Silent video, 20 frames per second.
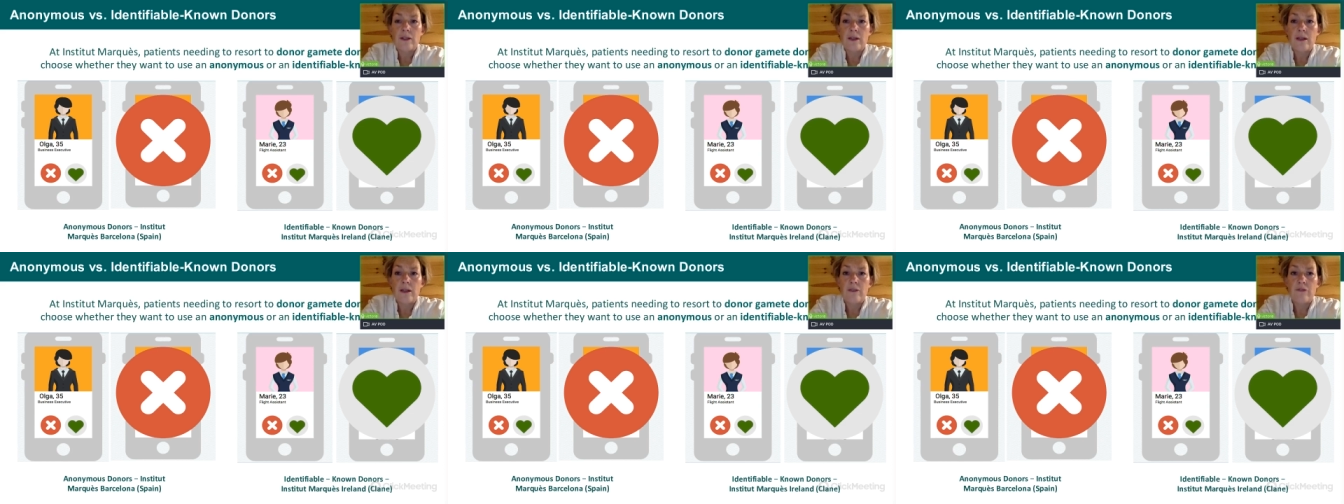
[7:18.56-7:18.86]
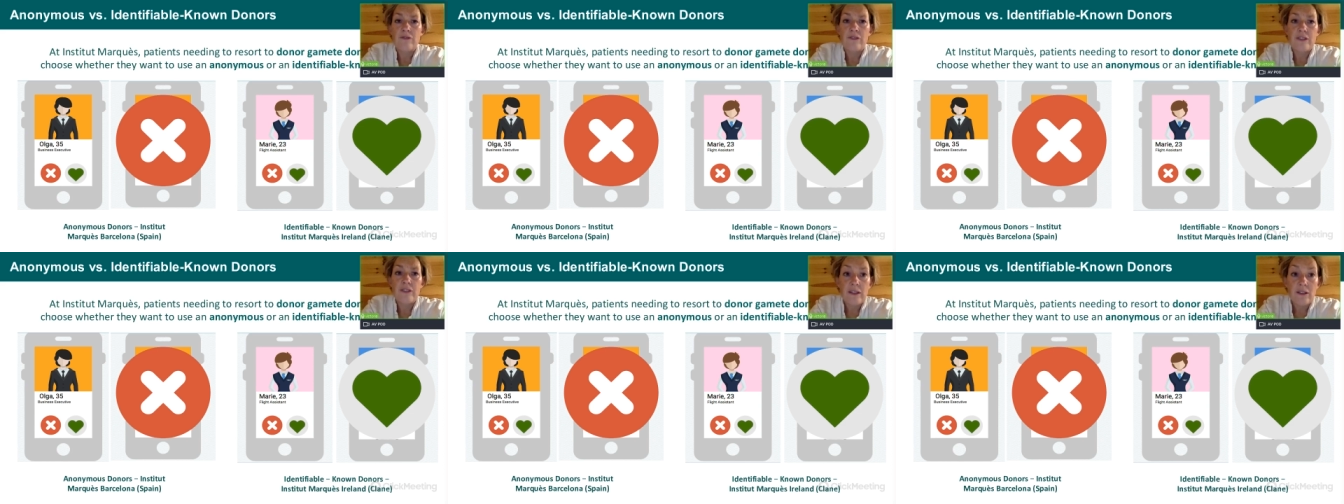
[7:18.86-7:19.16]

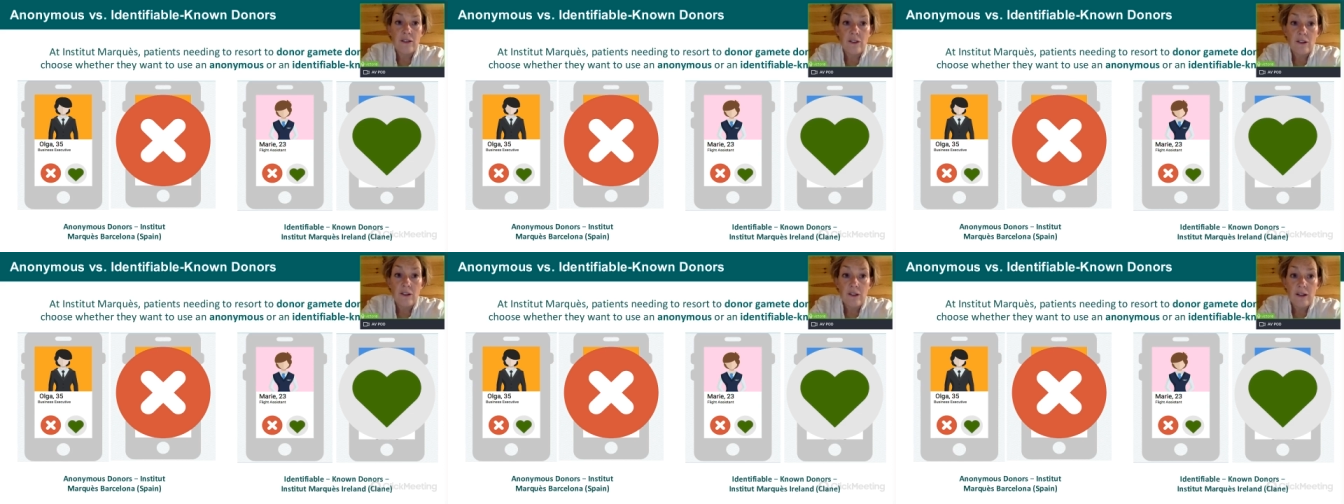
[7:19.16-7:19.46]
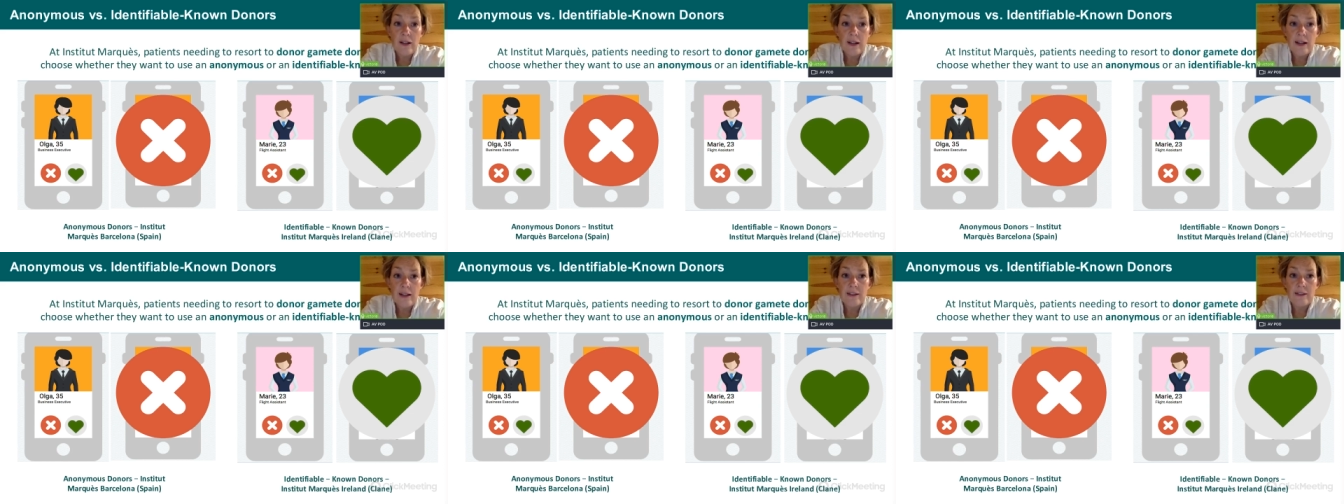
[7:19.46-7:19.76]
the
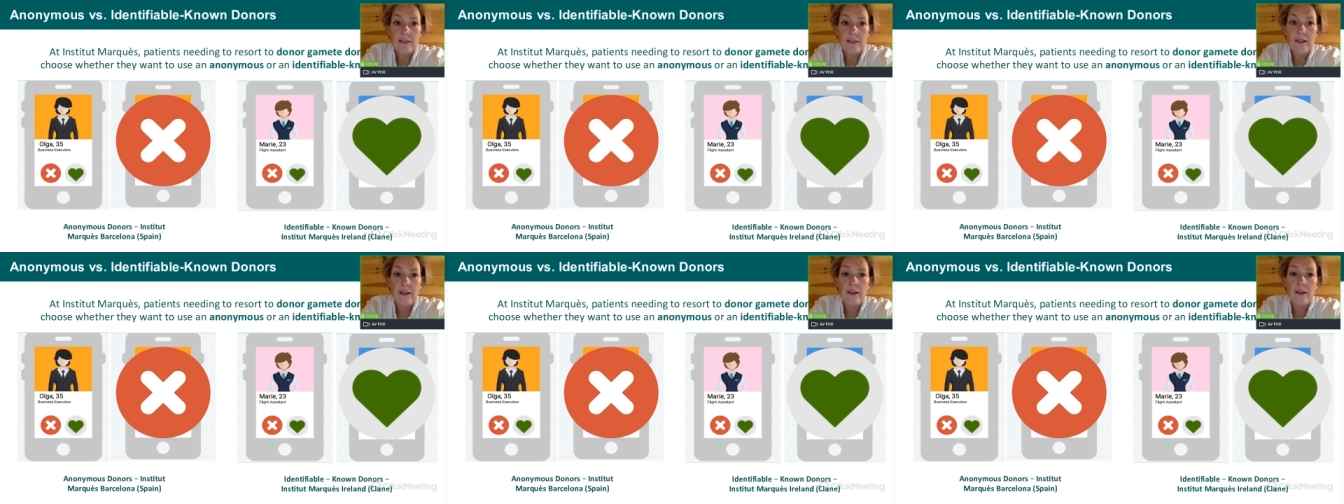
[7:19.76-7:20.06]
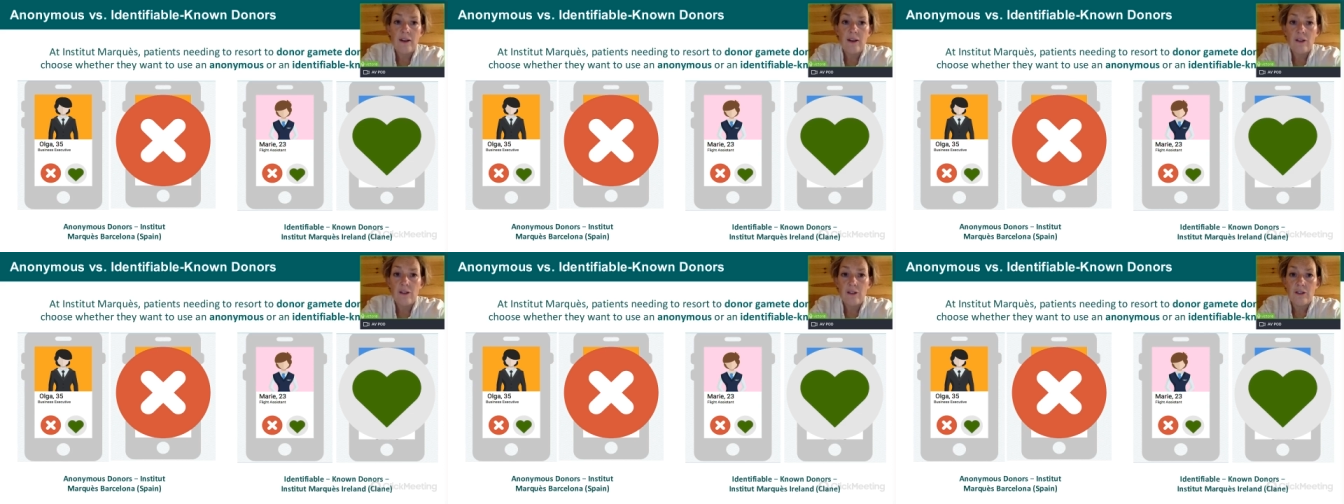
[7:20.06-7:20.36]
physical and
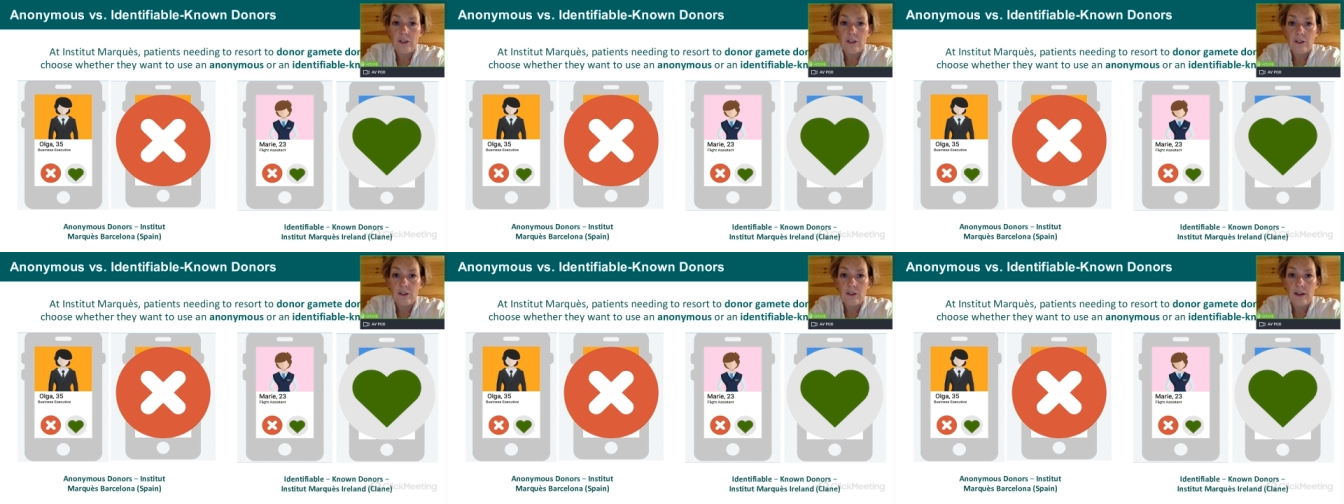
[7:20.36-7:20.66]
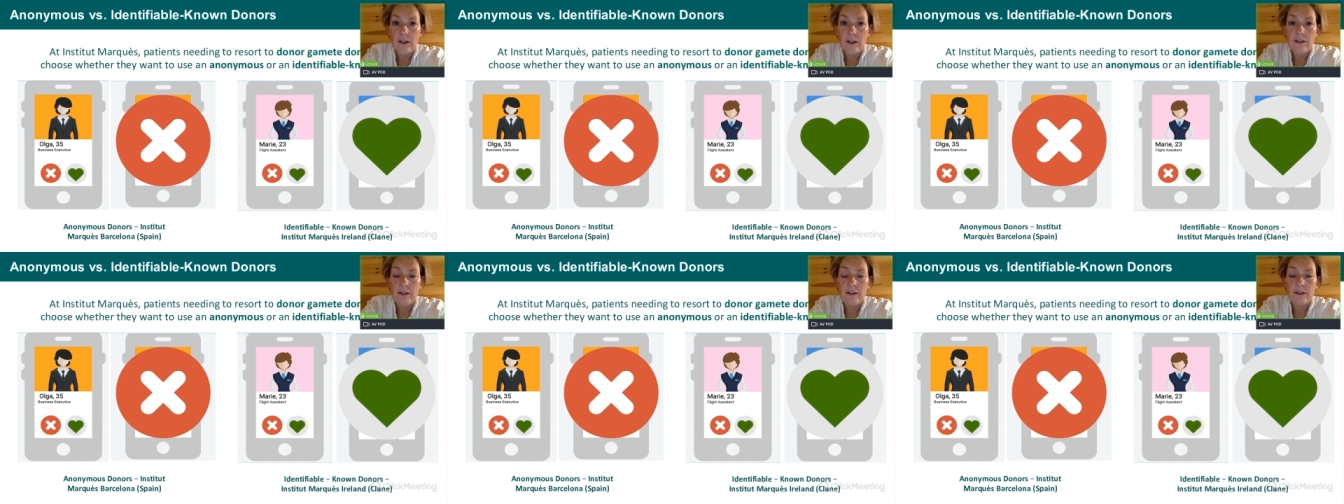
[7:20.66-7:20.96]
psychological
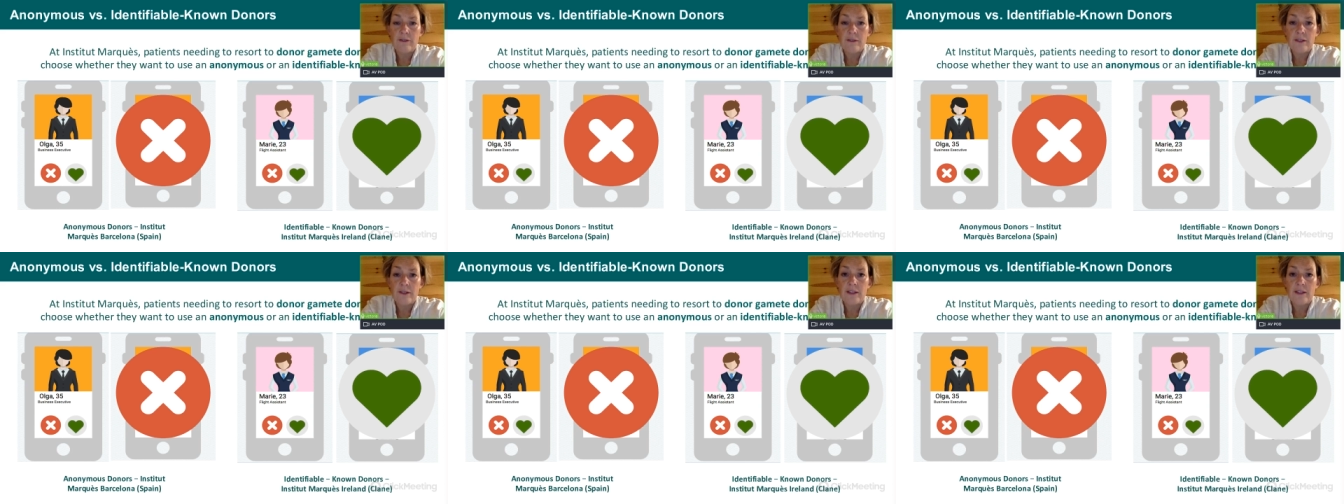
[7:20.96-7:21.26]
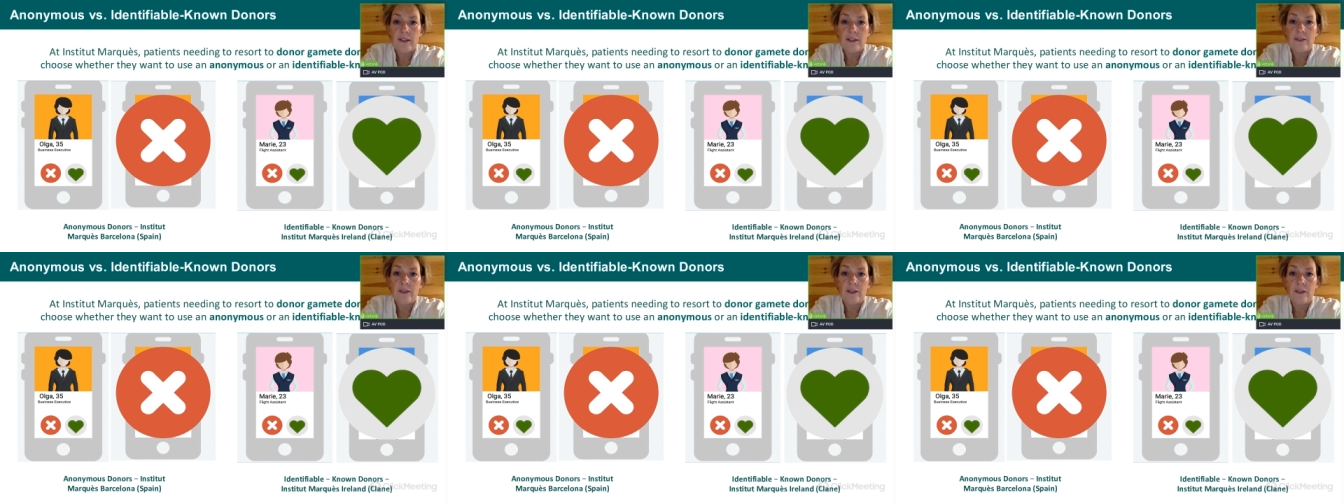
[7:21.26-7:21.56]

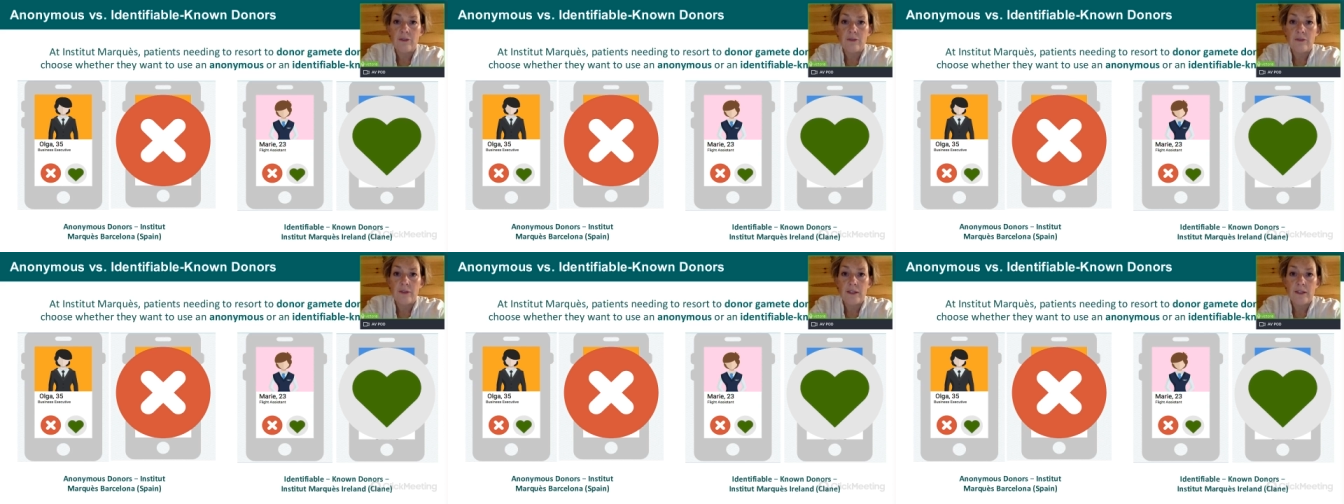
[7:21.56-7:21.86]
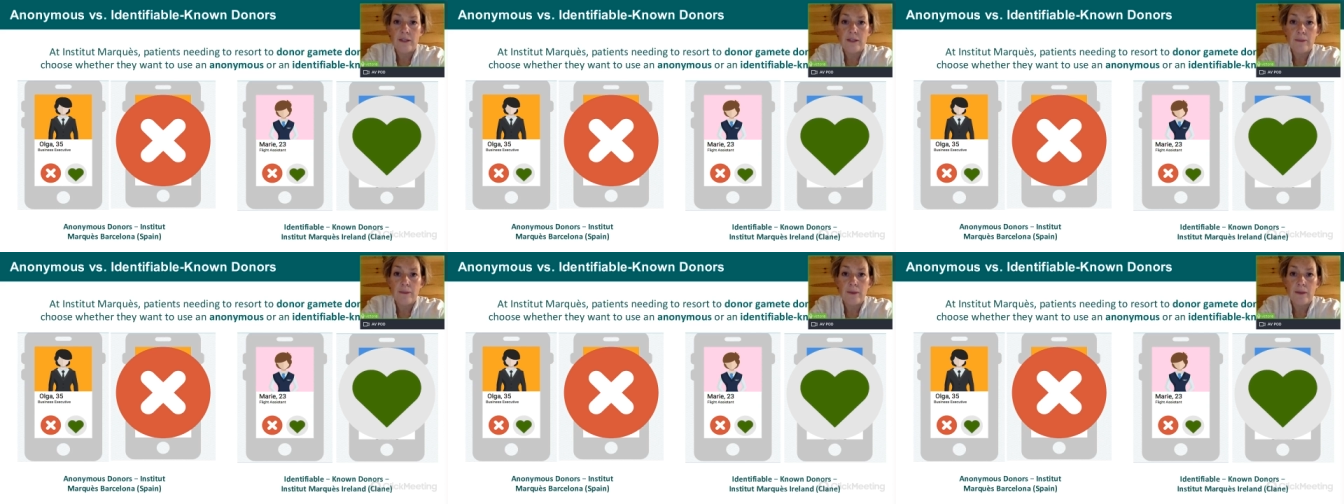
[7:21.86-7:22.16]
characteristics of the
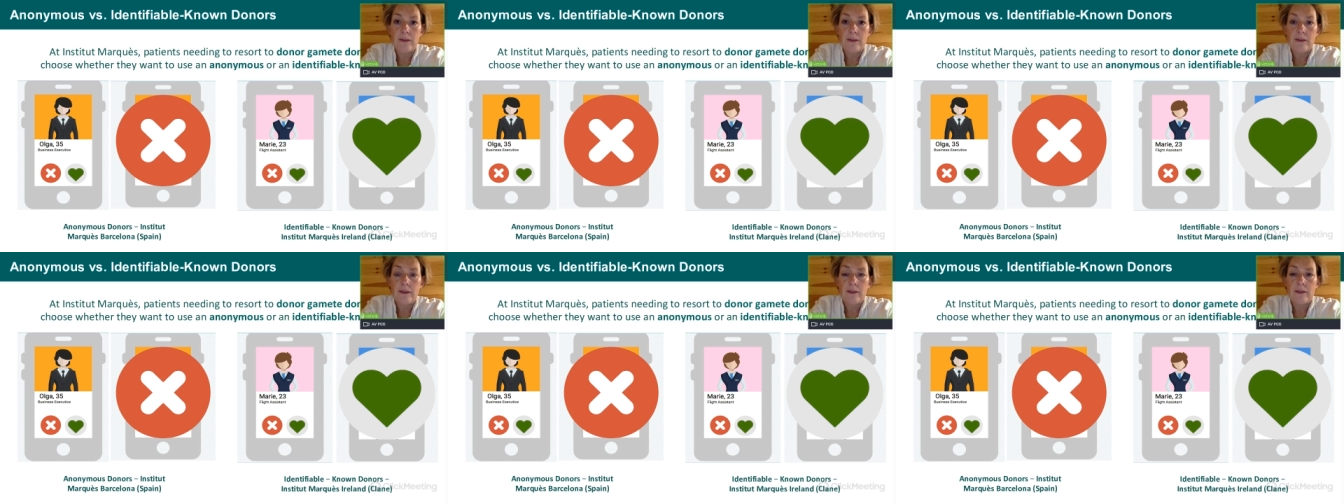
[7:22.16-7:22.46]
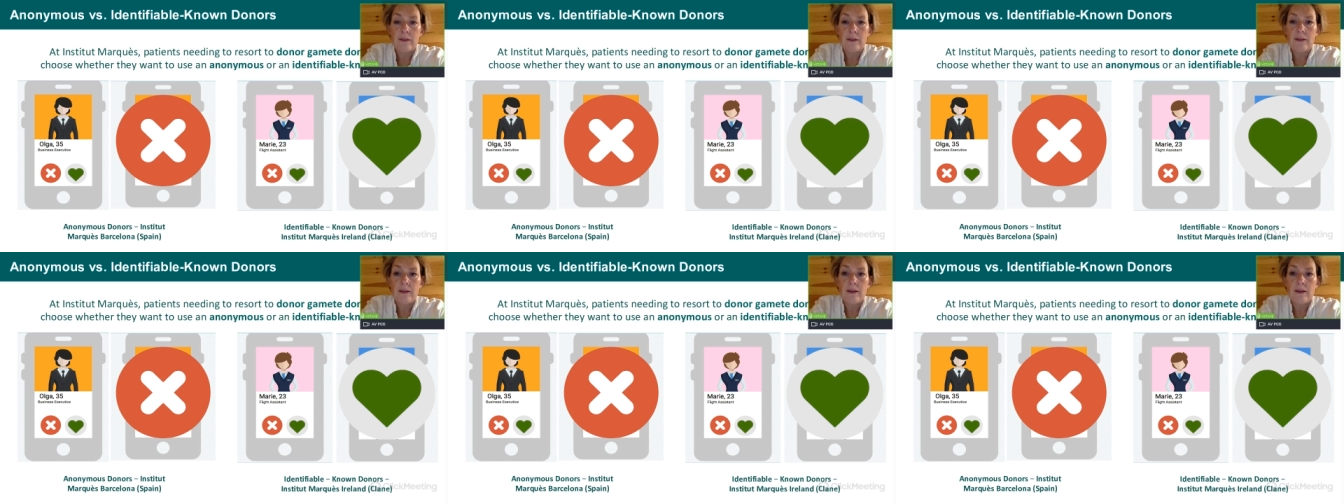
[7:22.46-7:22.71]
recipient.